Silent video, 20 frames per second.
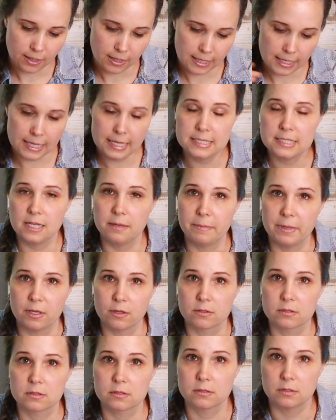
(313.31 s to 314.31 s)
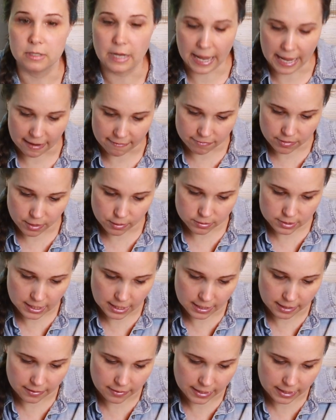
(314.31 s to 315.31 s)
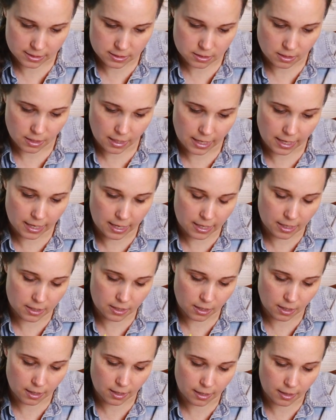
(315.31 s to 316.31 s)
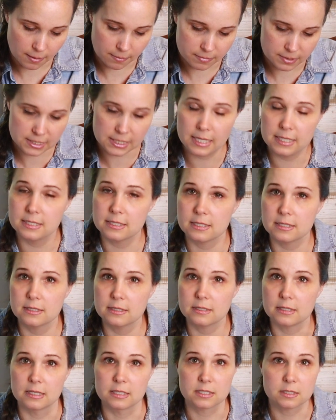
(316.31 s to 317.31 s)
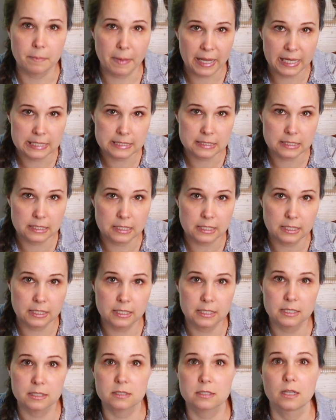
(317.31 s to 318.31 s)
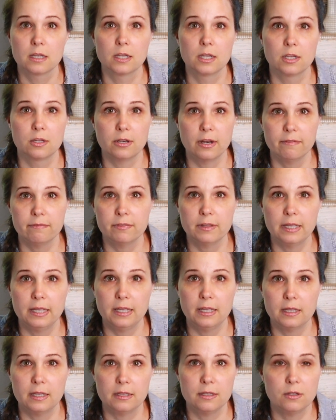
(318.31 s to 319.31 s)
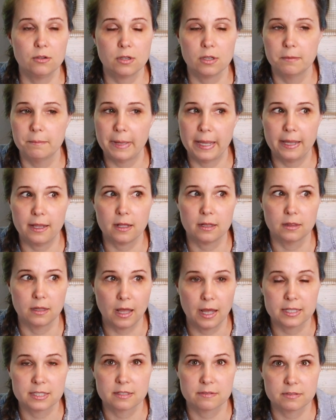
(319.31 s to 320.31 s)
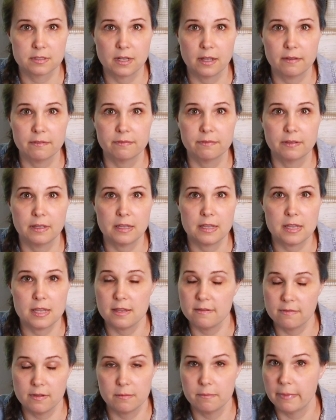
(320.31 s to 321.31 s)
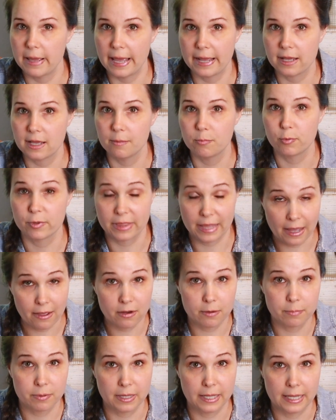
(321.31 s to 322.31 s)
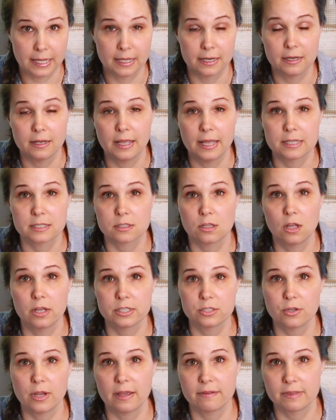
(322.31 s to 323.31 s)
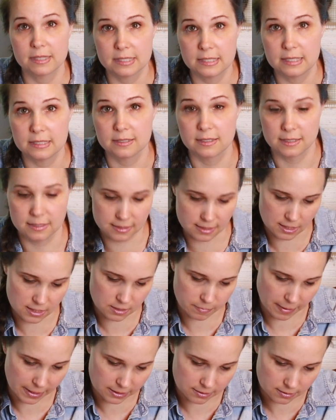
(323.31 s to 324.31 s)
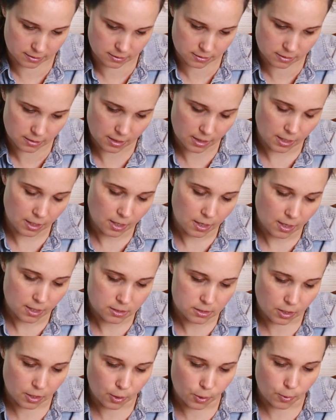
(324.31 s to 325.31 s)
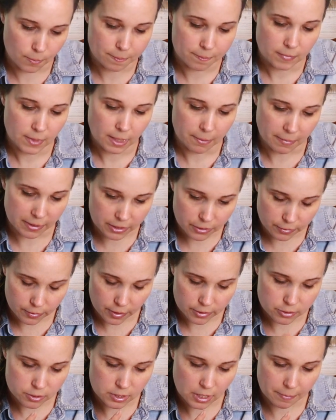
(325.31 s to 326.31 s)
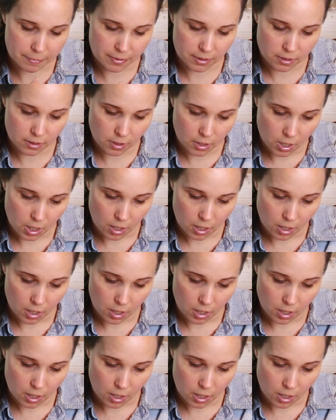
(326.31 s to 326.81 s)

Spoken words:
easy meals, have those kind of things. And seasons and spices, you can make lots of stuff, even back up without a plan, as long as you have the seasonings and the spices. So monthly grocery shopping